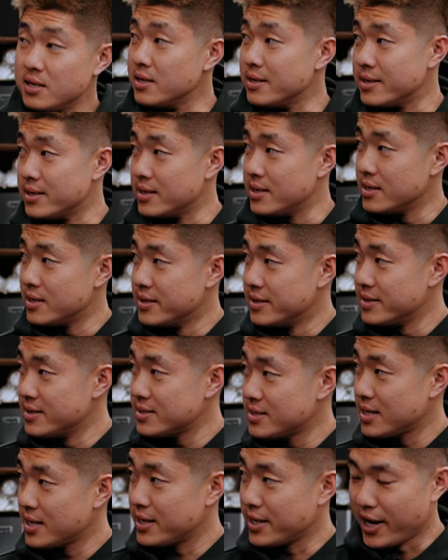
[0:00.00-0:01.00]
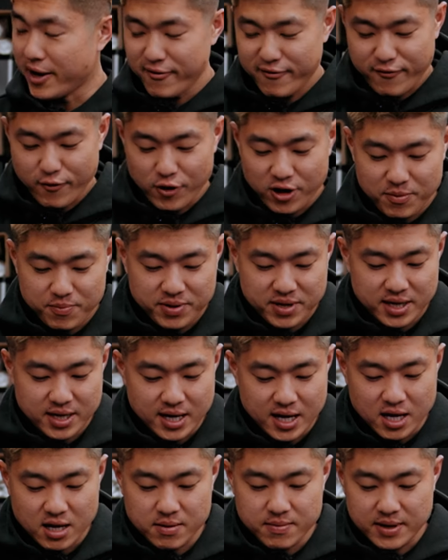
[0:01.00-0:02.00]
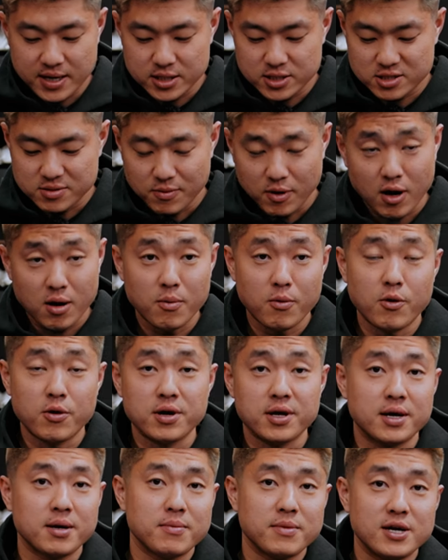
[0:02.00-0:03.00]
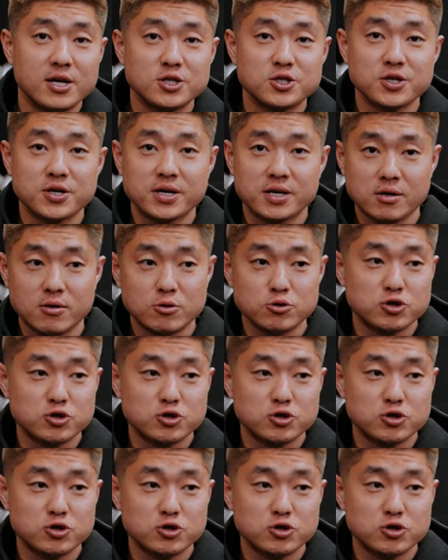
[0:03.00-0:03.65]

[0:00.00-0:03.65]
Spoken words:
It is 9:40 p.m. and tomorrow morning, me and Jared go